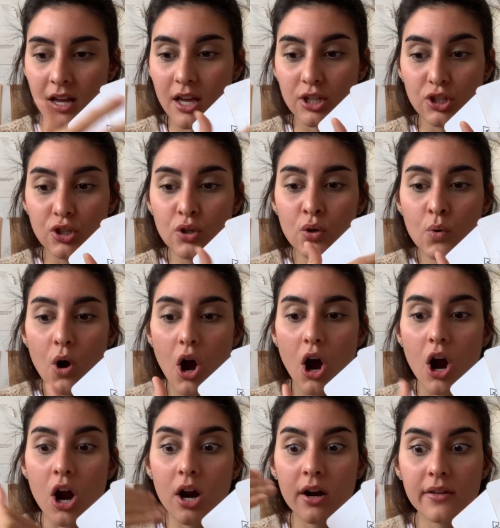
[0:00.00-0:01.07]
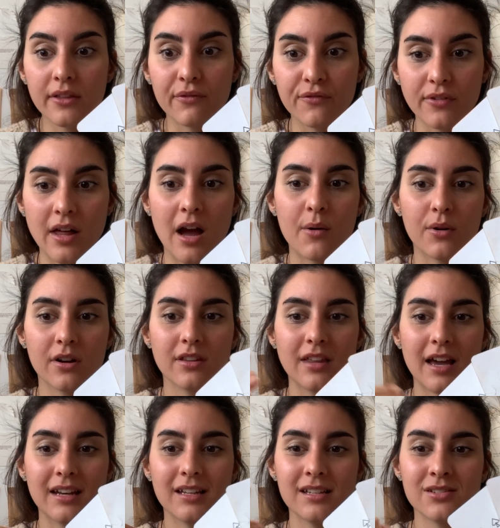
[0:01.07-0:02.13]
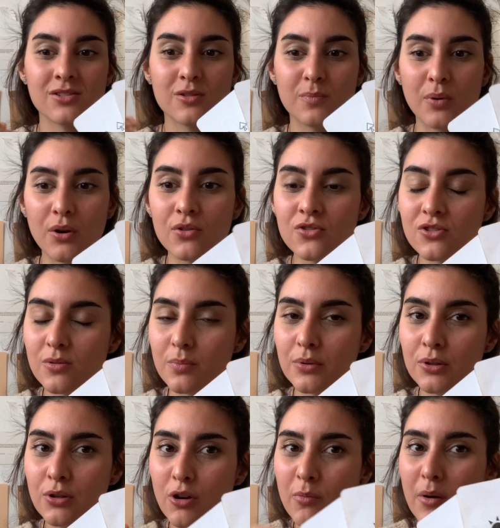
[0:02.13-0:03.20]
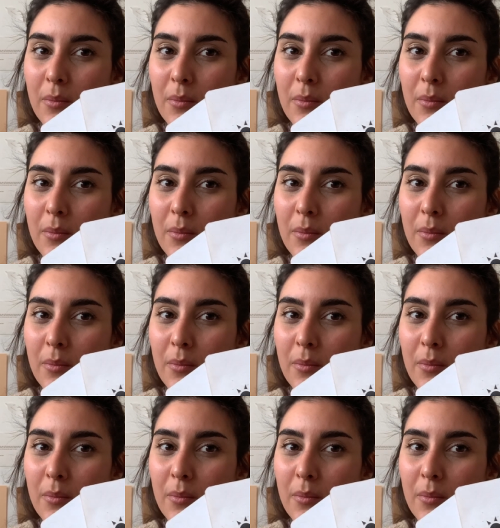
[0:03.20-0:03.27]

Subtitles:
you are the flower that is supposed to bloom,